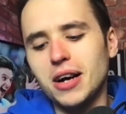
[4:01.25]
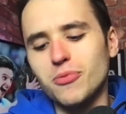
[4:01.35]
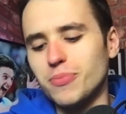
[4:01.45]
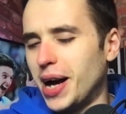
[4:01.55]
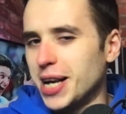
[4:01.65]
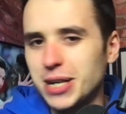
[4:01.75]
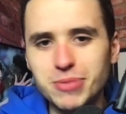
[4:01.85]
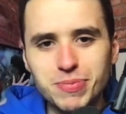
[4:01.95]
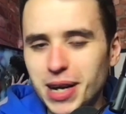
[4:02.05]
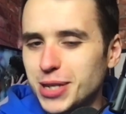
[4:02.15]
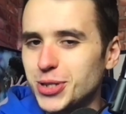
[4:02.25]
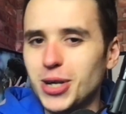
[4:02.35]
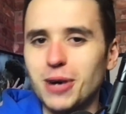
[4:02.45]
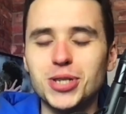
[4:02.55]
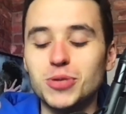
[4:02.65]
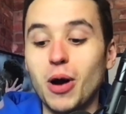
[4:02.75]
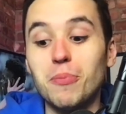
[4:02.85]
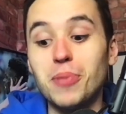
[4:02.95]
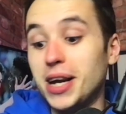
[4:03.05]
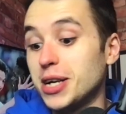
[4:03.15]
Bellingham's been linked to Chelsea as well.
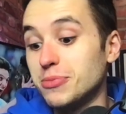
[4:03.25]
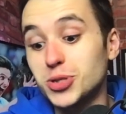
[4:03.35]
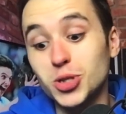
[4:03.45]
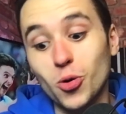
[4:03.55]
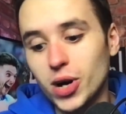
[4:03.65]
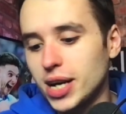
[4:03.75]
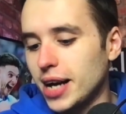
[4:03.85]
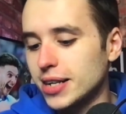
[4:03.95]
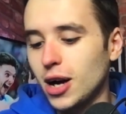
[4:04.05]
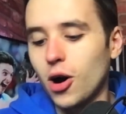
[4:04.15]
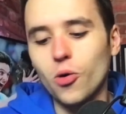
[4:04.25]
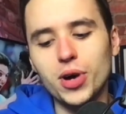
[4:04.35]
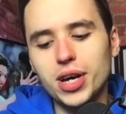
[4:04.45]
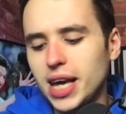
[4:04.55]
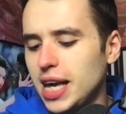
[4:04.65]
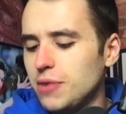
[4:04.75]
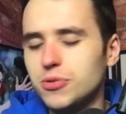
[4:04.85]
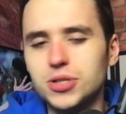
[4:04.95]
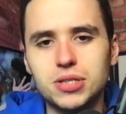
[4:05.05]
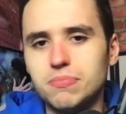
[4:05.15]
Bellingham scoring that goal, he
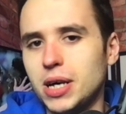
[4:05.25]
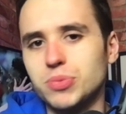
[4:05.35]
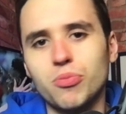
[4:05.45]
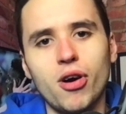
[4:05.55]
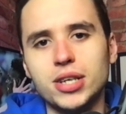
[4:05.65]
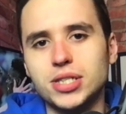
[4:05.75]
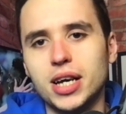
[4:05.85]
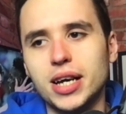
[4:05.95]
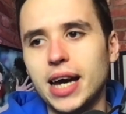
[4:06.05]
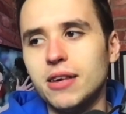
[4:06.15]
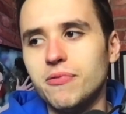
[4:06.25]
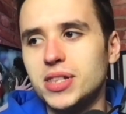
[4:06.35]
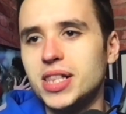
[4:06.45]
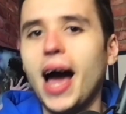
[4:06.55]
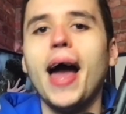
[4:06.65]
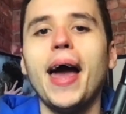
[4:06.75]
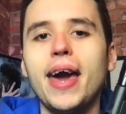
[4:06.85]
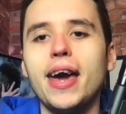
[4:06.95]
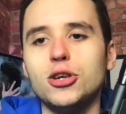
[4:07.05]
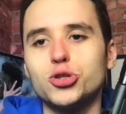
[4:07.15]
was mesmerising again. And for that
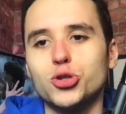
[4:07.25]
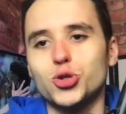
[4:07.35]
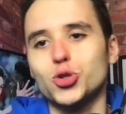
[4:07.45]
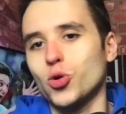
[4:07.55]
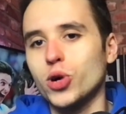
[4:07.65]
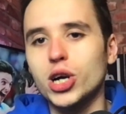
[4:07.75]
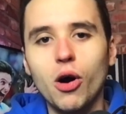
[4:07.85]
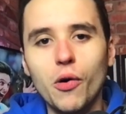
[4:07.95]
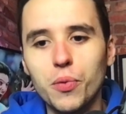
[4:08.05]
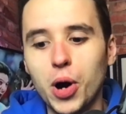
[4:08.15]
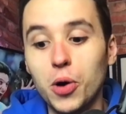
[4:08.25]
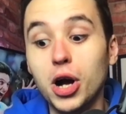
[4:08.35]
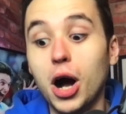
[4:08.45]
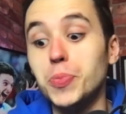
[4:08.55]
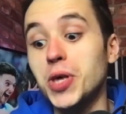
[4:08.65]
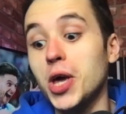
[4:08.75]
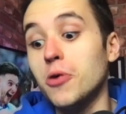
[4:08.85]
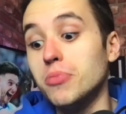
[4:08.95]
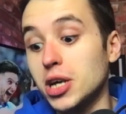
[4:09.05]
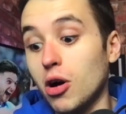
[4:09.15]
age, to score a goal at the World Cup, the
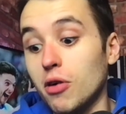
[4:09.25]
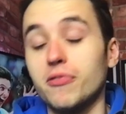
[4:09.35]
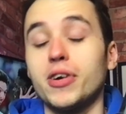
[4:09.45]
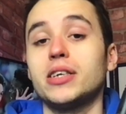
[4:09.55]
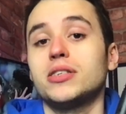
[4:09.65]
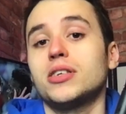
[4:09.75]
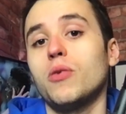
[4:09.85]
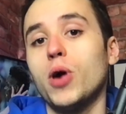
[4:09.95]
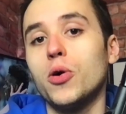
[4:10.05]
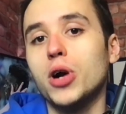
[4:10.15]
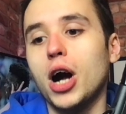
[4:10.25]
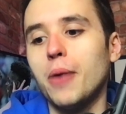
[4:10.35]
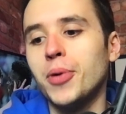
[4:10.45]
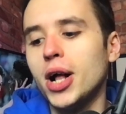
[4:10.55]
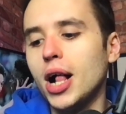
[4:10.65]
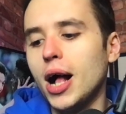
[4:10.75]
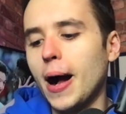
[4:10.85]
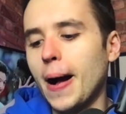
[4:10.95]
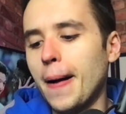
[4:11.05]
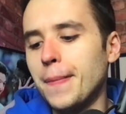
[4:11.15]
opening goal for England at a World Cup,
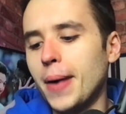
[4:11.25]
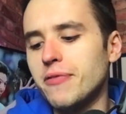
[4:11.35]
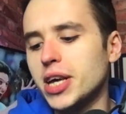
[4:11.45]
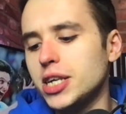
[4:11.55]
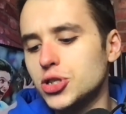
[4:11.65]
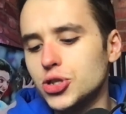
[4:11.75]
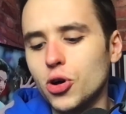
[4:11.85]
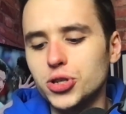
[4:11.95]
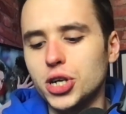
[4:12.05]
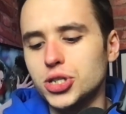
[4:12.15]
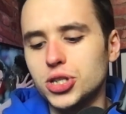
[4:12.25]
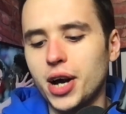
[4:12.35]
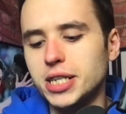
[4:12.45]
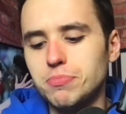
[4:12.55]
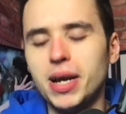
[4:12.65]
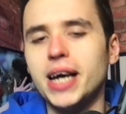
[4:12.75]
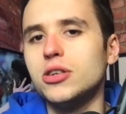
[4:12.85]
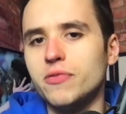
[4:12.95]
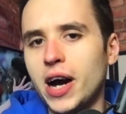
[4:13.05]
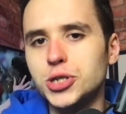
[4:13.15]
I think he's just got such a nice
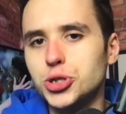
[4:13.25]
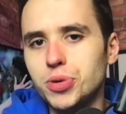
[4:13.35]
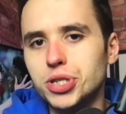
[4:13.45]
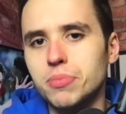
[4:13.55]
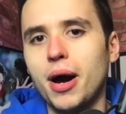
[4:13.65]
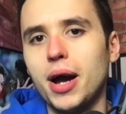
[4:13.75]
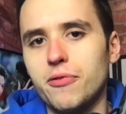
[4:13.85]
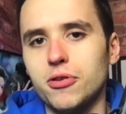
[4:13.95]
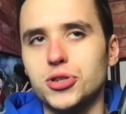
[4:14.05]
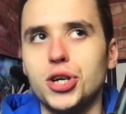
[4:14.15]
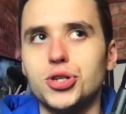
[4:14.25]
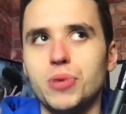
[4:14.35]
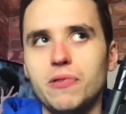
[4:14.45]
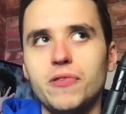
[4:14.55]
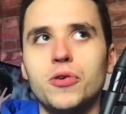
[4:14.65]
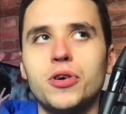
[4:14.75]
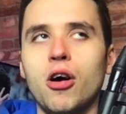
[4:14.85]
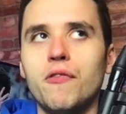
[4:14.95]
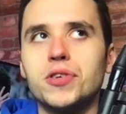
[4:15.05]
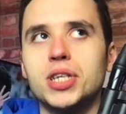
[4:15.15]
blend of attributes about him for a central midfielder.
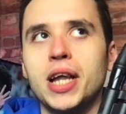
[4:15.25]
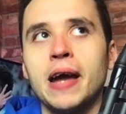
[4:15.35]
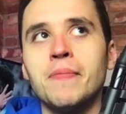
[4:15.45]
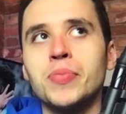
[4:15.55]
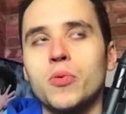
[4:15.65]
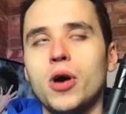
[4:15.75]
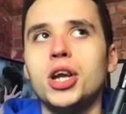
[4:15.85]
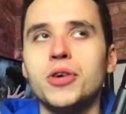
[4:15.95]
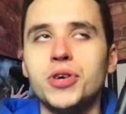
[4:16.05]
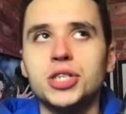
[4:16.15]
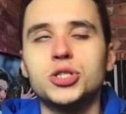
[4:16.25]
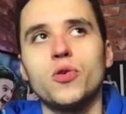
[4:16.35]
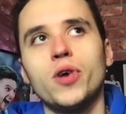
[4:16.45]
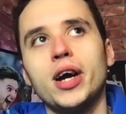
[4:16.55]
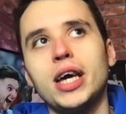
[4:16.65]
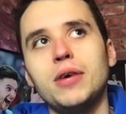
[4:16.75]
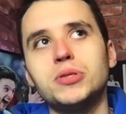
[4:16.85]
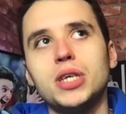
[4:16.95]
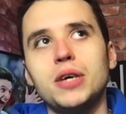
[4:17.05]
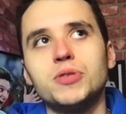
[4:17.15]
Obviously, earlier in his career, he
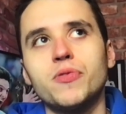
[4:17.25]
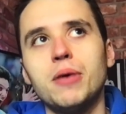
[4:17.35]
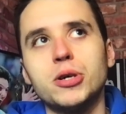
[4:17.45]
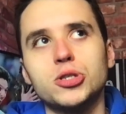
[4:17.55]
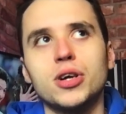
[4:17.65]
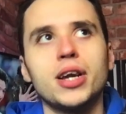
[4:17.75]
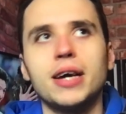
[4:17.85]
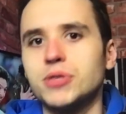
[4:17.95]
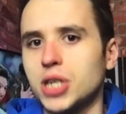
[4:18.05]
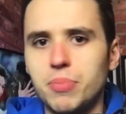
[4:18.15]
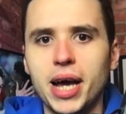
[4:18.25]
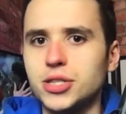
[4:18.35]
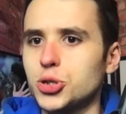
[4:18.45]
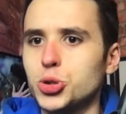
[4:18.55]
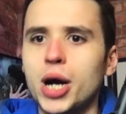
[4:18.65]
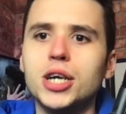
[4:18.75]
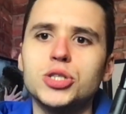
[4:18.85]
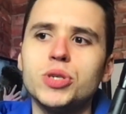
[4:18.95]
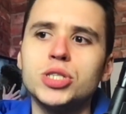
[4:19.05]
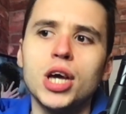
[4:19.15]
was very much looking like he was going to play as a striker.
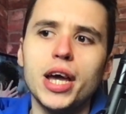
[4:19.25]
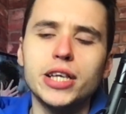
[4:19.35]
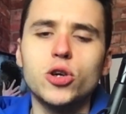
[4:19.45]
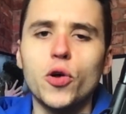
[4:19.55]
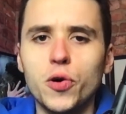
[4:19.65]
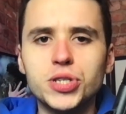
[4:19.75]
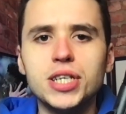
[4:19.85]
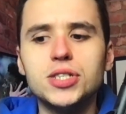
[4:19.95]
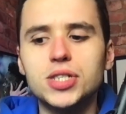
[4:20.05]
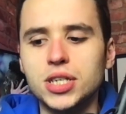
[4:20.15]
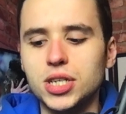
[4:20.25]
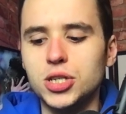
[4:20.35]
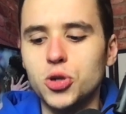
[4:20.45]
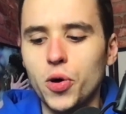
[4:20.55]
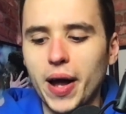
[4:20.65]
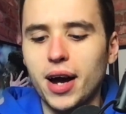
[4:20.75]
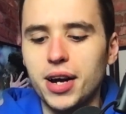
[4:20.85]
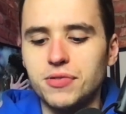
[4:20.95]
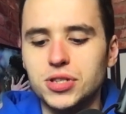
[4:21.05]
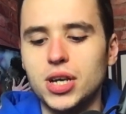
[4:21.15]
So he's got those instincts, and he's got that
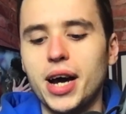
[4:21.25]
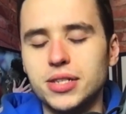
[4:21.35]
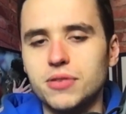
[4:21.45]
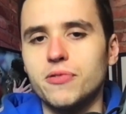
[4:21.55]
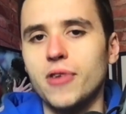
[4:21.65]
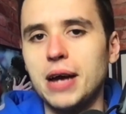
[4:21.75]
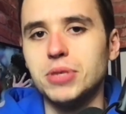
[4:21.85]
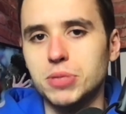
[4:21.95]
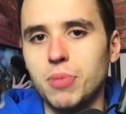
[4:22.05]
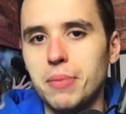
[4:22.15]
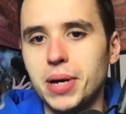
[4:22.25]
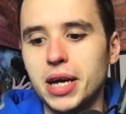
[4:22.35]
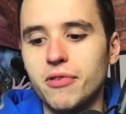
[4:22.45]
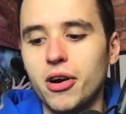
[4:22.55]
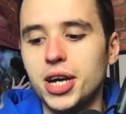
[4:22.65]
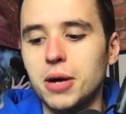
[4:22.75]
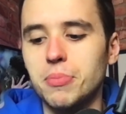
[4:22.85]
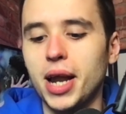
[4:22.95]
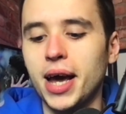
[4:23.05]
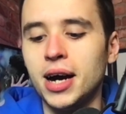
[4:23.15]
kind of size and frame, despite being a very young
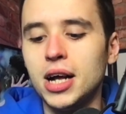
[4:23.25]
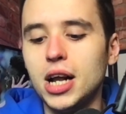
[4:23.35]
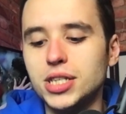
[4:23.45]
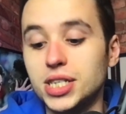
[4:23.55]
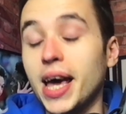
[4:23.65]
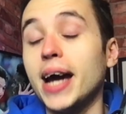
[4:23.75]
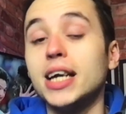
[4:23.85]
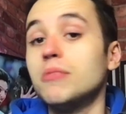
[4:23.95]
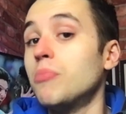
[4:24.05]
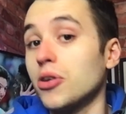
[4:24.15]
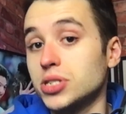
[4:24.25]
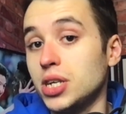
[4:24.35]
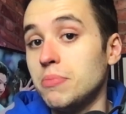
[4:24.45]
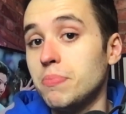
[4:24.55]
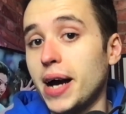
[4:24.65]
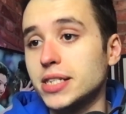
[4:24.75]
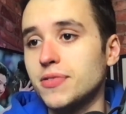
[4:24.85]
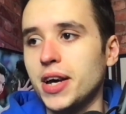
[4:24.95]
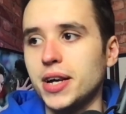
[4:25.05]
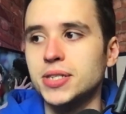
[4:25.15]
player, to get in the box and impact
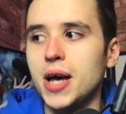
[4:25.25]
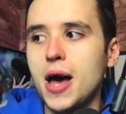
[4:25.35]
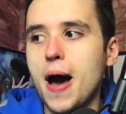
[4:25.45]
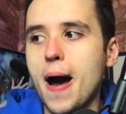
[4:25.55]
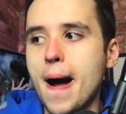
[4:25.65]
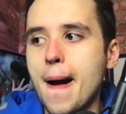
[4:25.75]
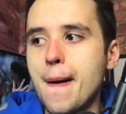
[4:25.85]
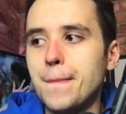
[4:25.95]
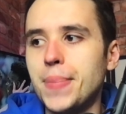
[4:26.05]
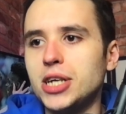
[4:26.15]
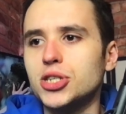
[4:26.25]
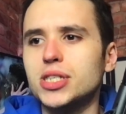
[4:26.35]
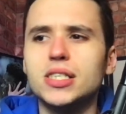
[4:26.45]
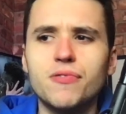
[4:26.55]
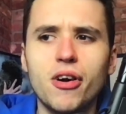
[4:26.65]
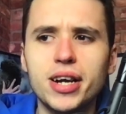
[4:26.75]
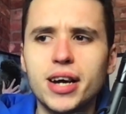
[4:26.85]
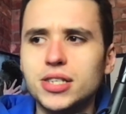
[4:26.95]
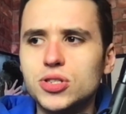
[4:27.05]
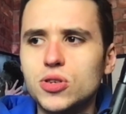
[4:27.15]
things. But he just has a very
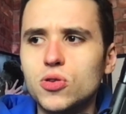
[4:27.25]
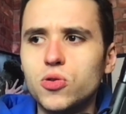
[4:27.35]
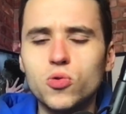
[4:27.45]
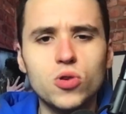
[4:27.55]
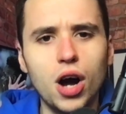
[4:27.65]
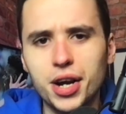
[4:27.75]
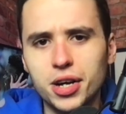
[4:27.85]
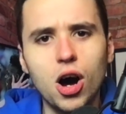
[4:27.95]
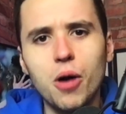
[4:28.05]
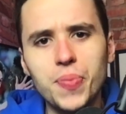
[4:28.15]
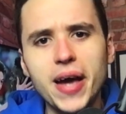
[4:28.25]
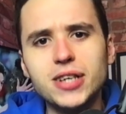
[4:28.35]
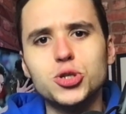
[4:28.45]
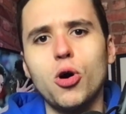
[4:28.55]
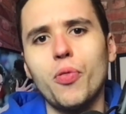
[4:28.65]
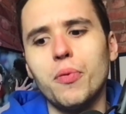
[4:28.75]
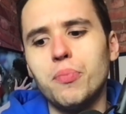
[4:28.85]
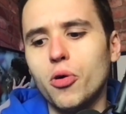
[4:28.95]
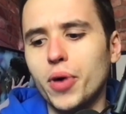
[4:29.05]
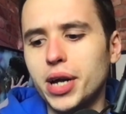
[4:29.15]
nice, cool, kind of calm nature on the
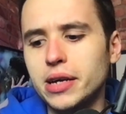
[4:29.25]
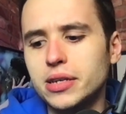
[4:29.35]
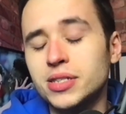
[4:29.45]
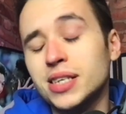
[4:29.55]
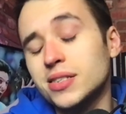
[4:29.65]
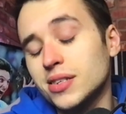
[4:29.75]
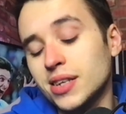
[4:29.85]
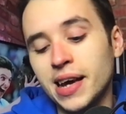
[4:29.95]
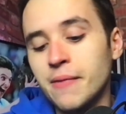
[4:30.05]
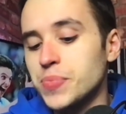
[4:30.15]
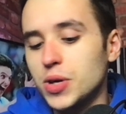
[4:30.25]
ball, and consistently,